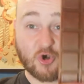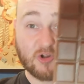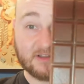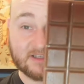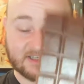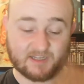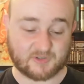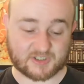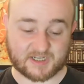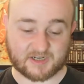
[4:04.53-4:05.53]
chocolate, does it? It
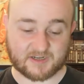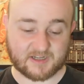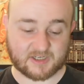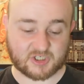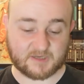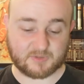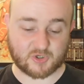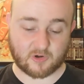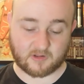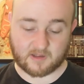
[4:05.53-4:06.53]
looks like cheap
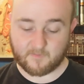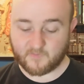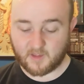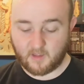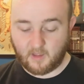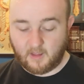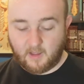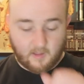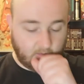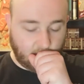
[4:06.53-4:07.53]
chocolate.
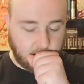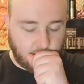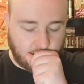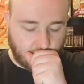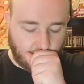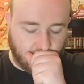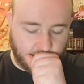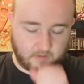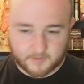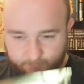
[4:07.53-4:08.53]
I